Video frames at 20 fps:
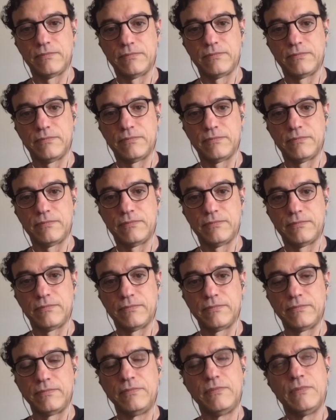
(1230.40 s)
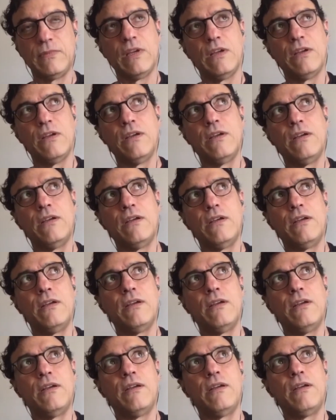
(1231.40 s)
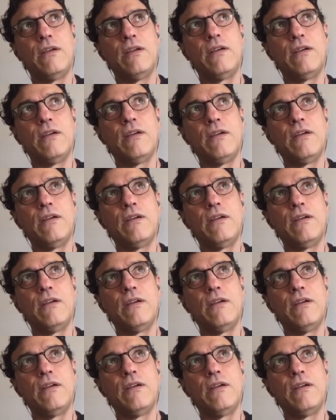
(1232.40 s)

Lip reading: No one is speaking in this clip.